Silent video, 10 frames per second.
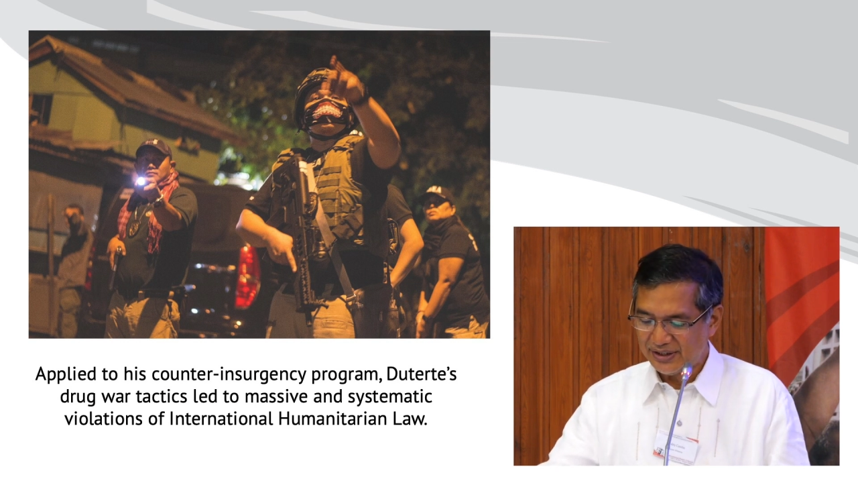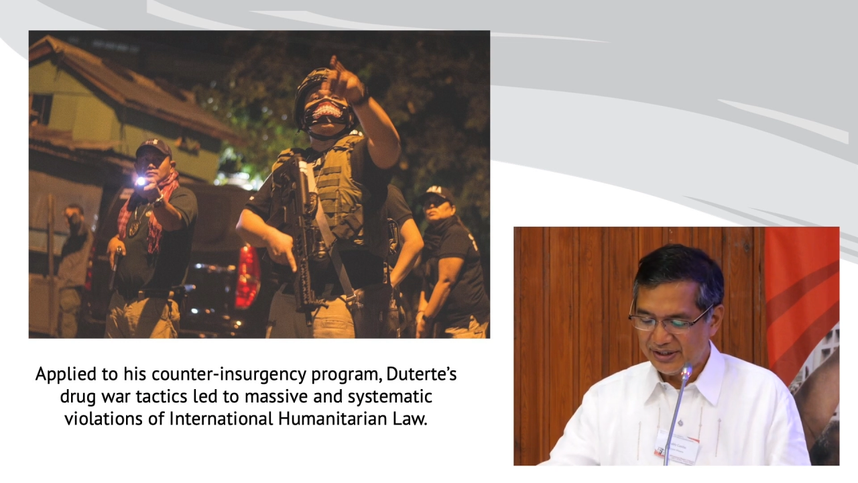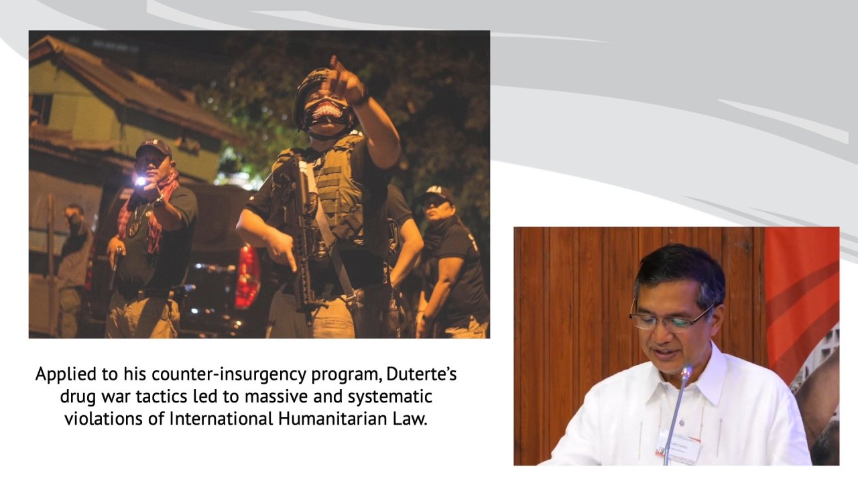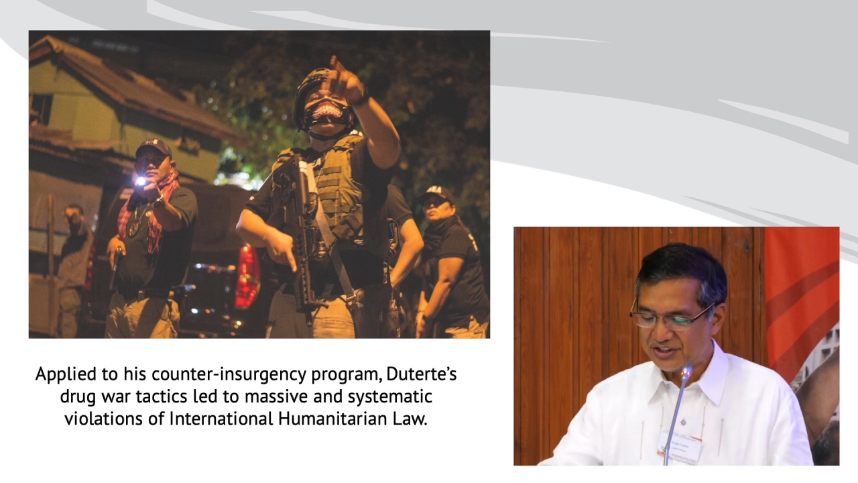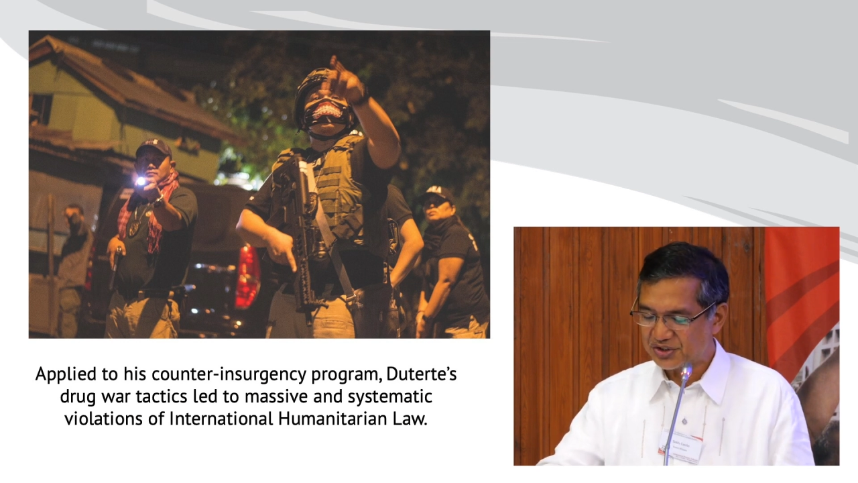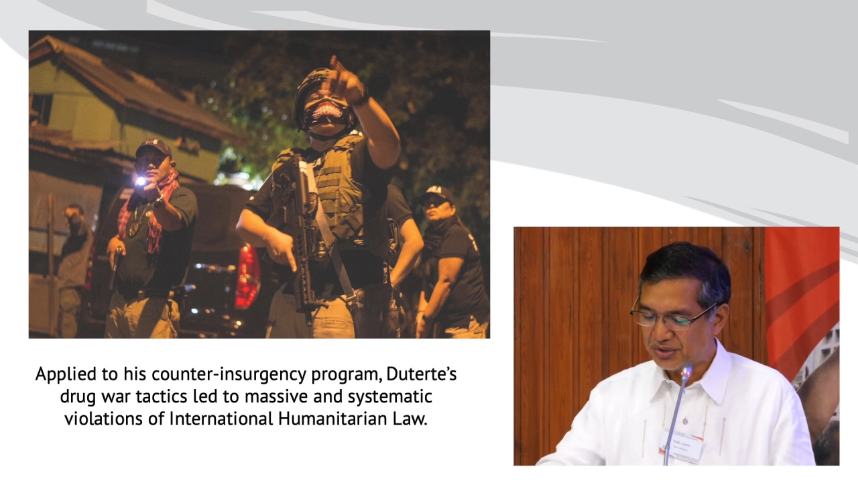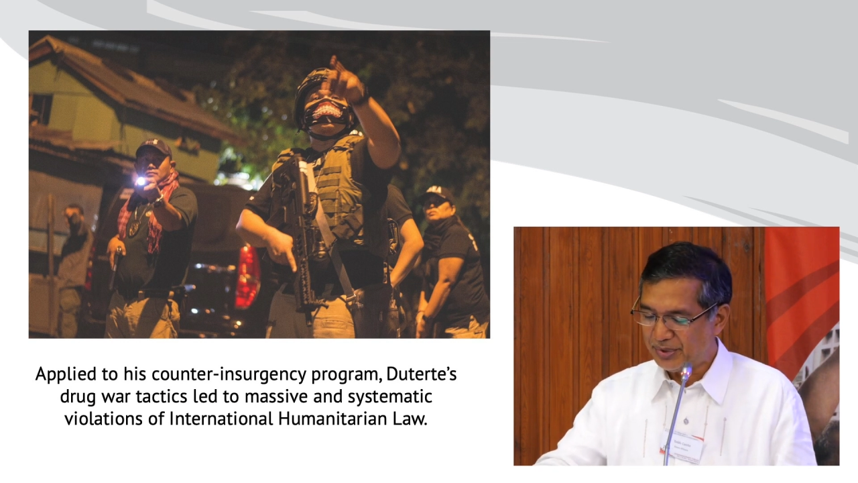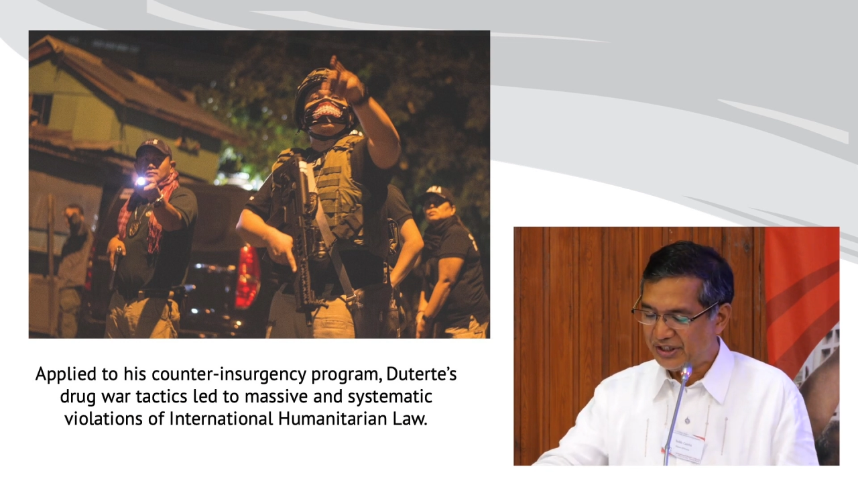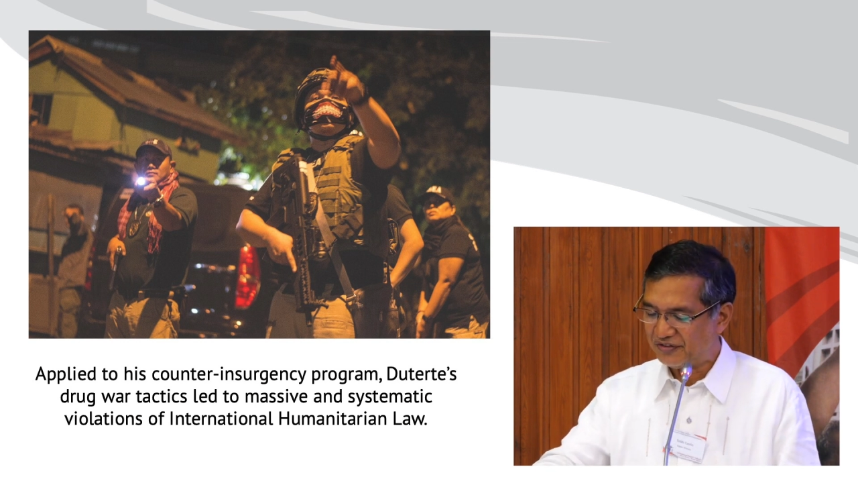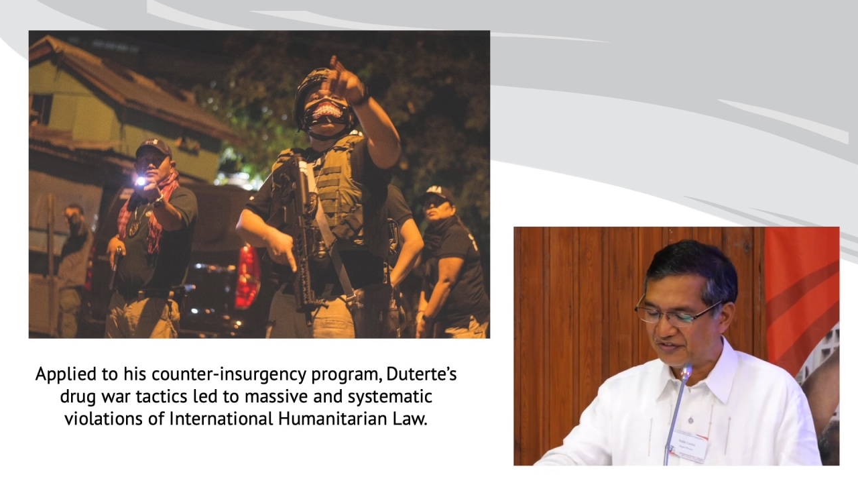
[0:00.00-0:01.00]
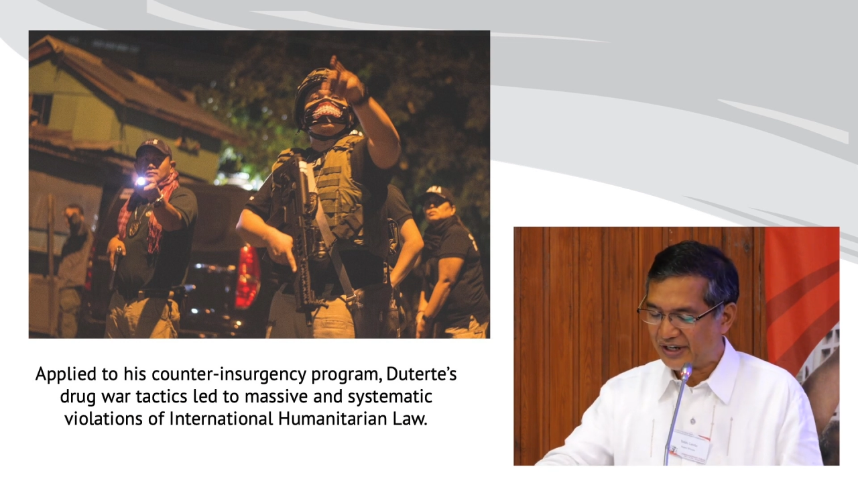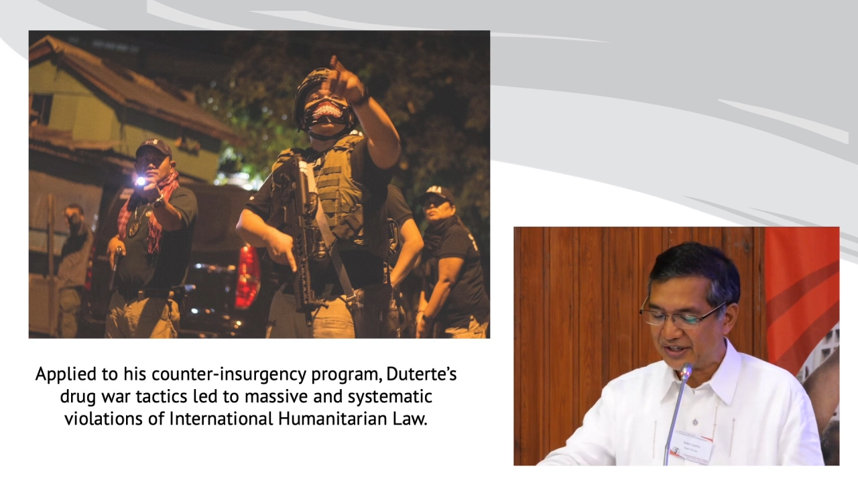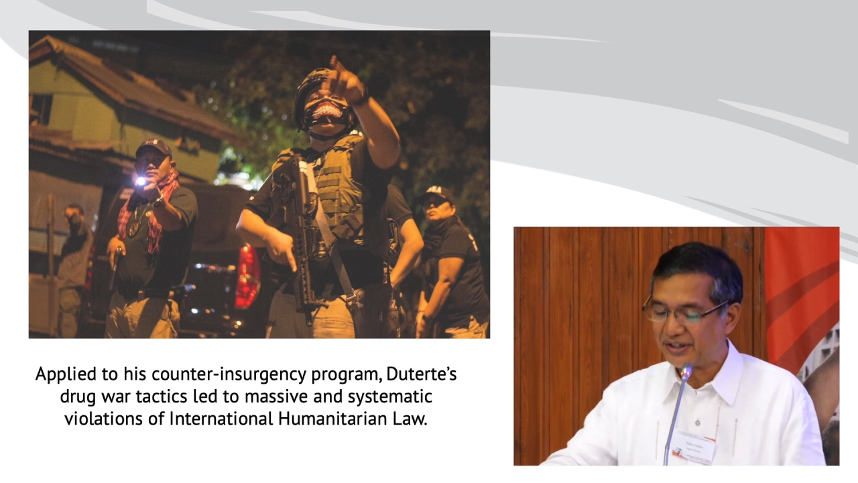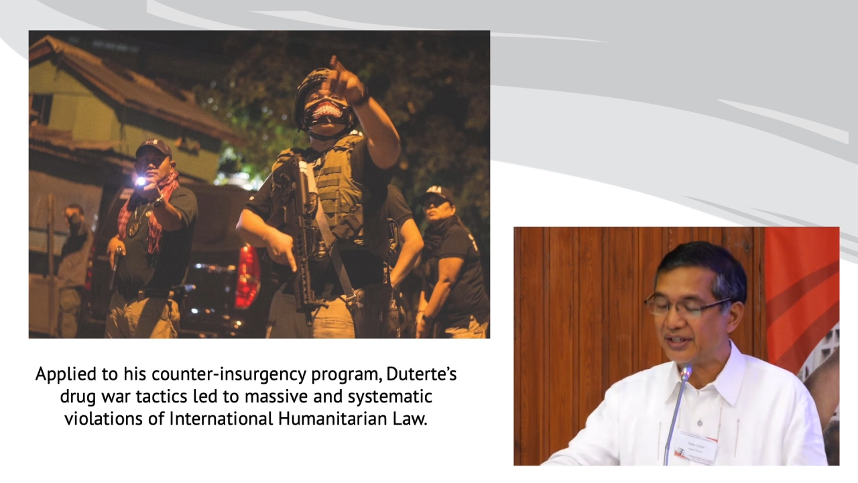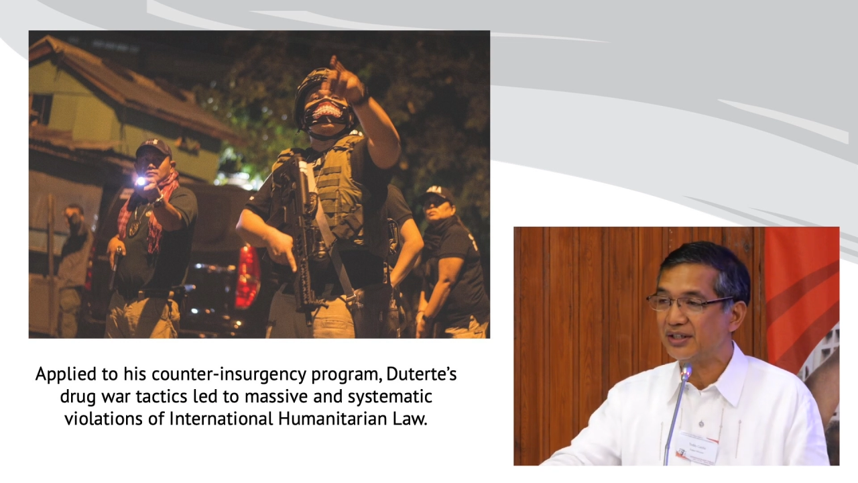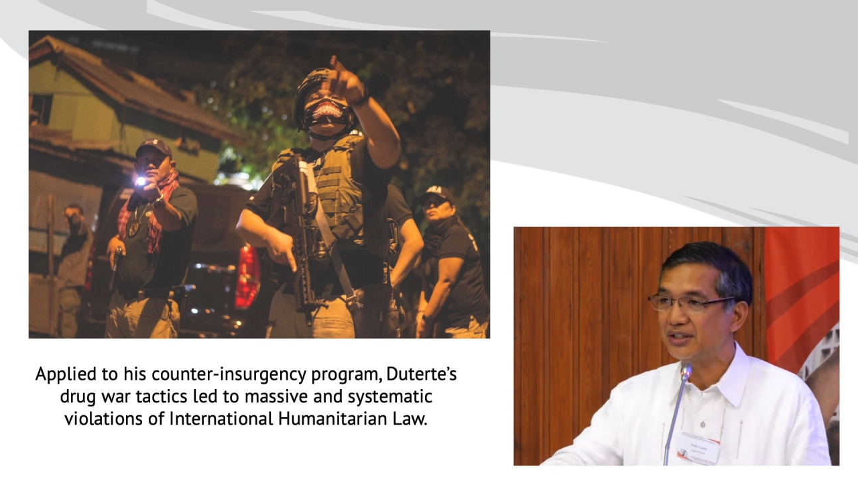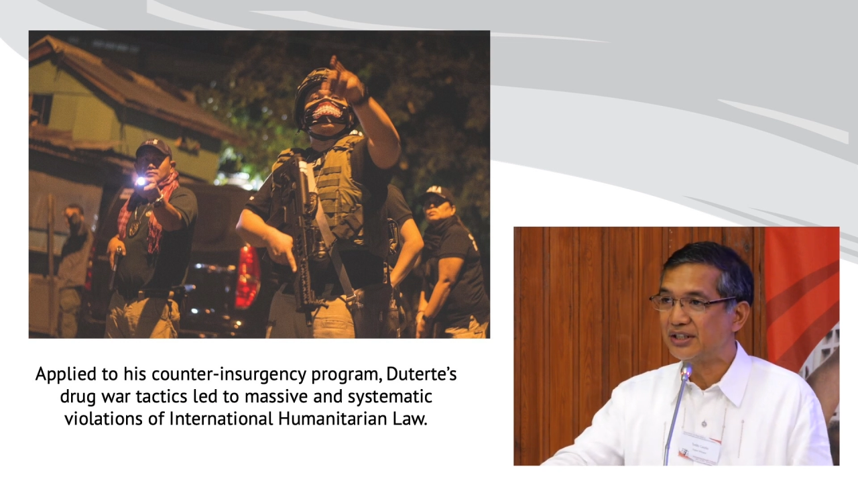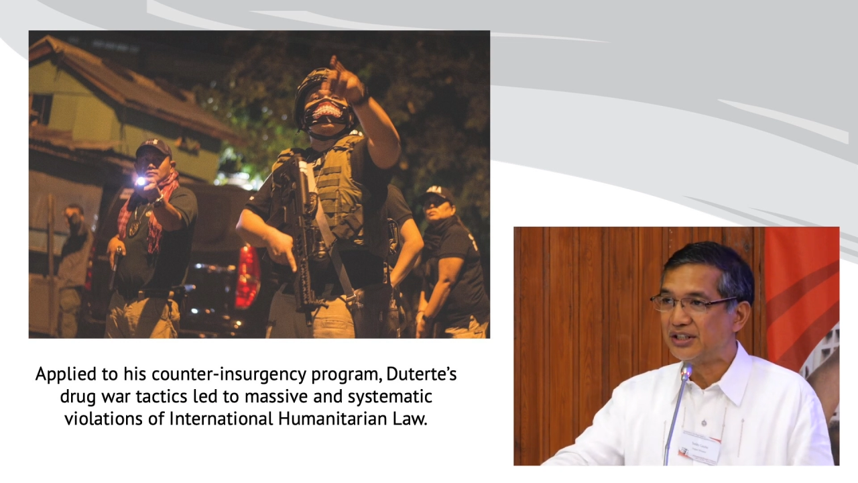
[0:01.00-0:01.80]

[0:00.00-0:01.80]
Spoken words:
indiscriminate firing,